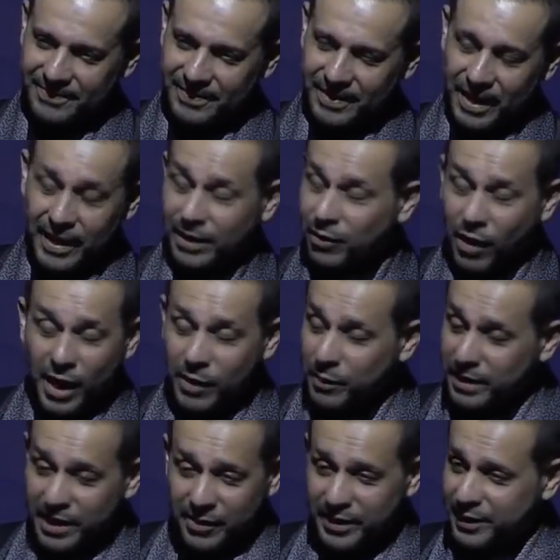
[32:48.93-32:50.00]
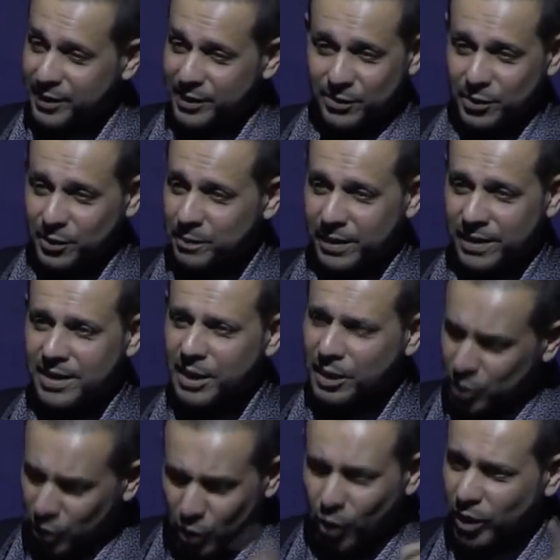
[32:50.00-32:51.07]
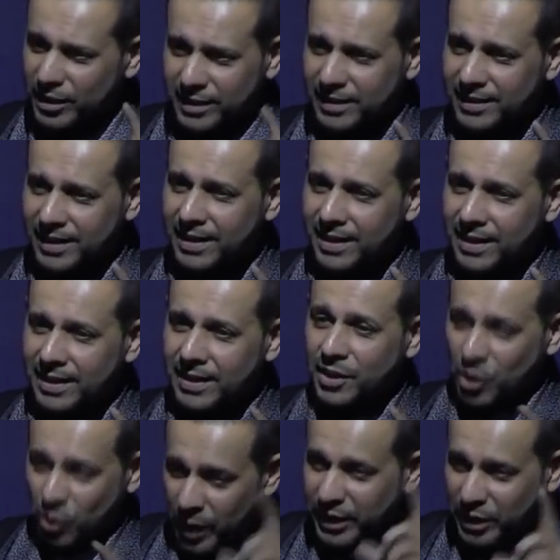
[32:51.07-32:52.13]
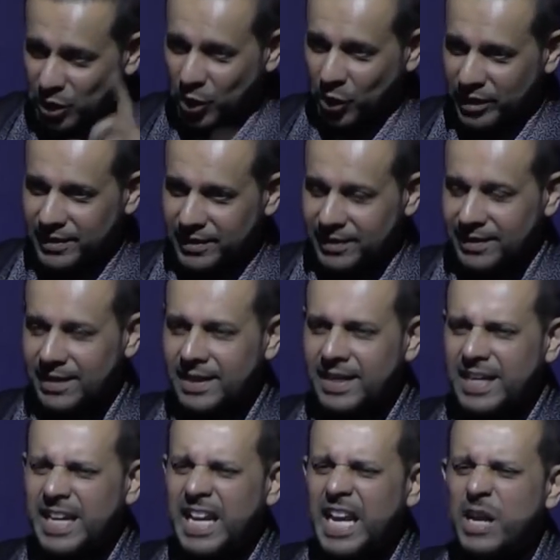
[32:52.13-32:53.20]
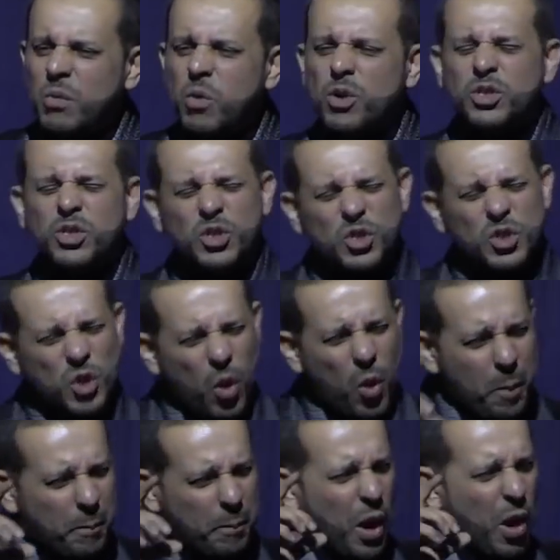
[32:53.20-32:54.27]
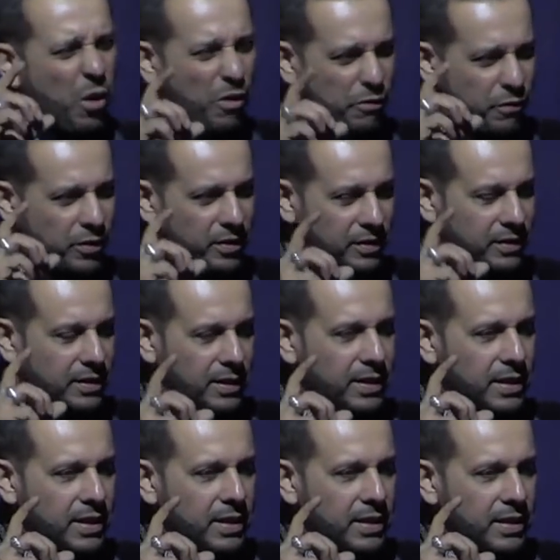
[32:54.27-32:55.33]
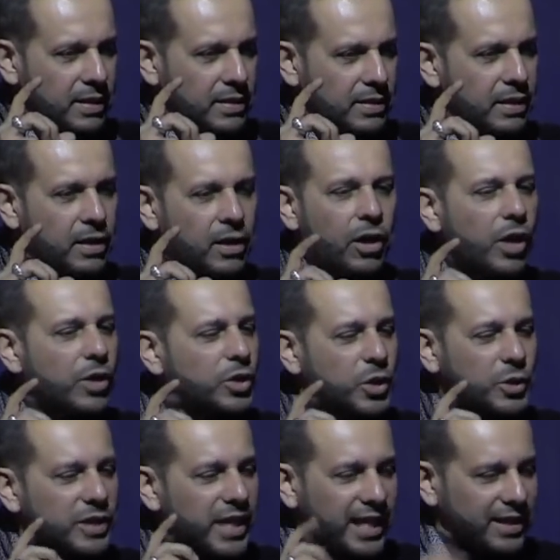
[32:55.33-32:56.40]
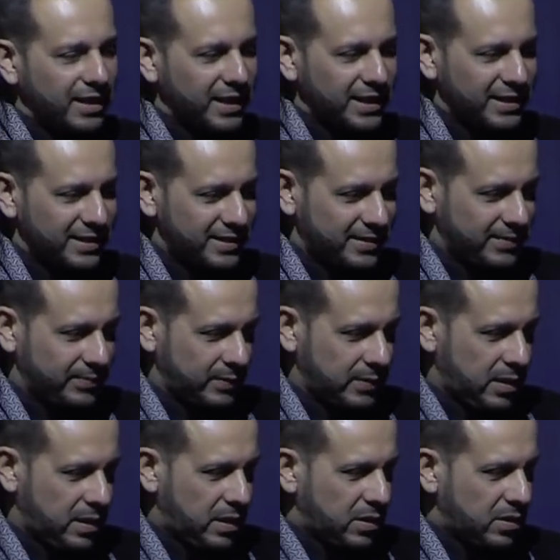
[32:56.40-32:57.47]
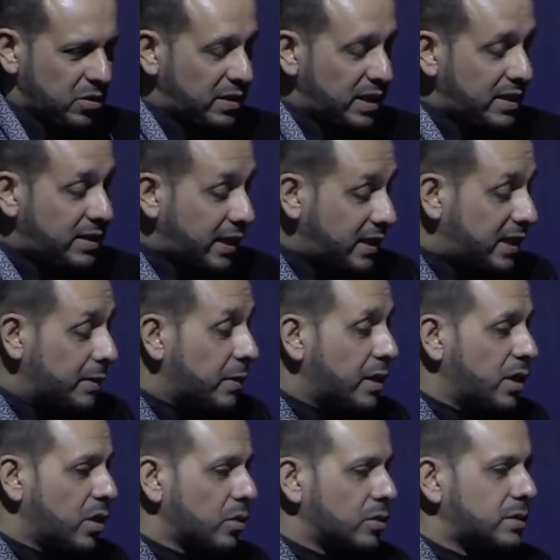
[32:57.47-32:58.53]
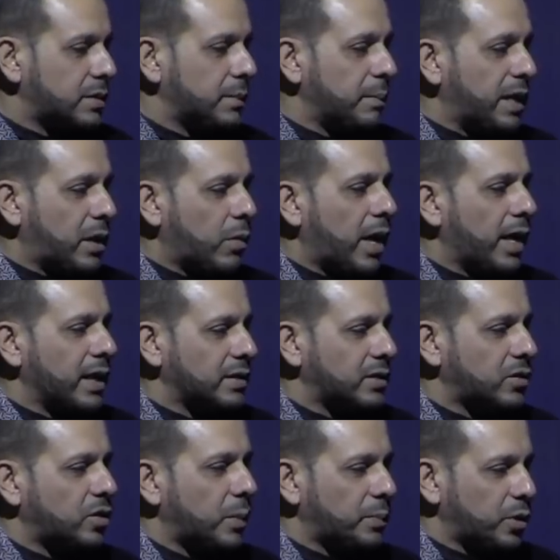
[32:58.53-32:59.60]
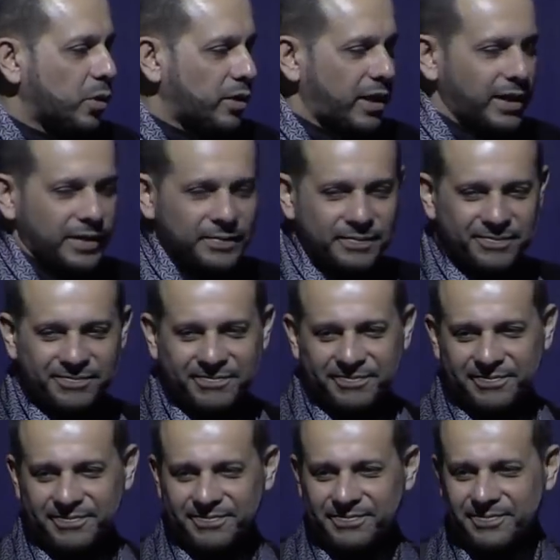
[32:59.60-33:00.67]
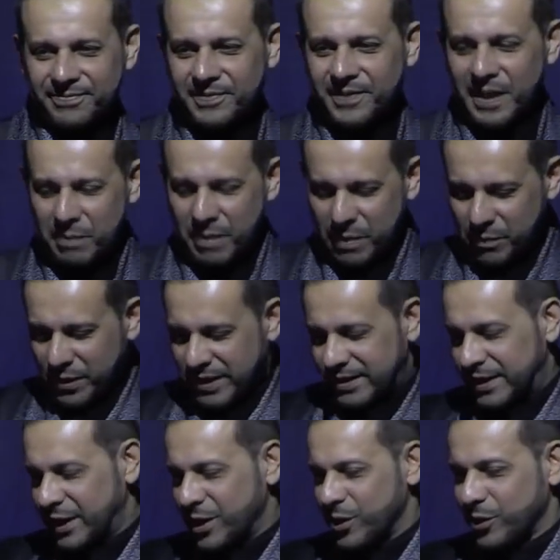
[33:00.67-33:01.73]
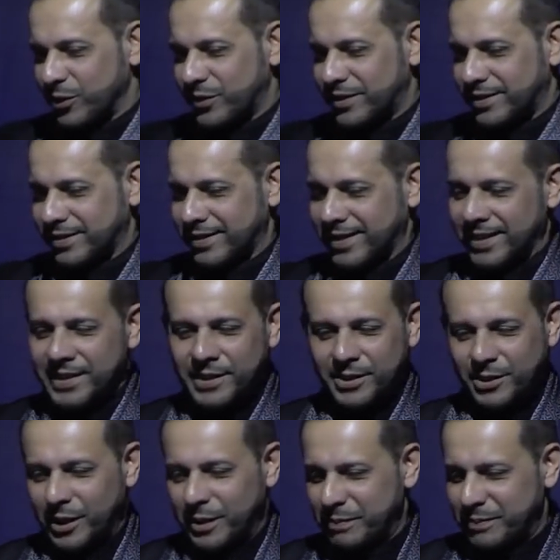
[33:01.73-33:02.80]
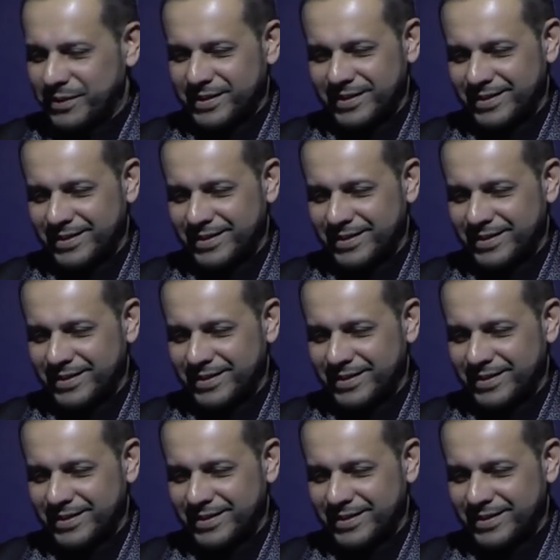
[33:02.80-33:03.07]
I cry when I read this khutbah. It's short. You know why it's short? It was so powerful. The crowd couldn't handle it. So they sent him a note. Be quiet. Stop talking. Imam reads the note and he stops.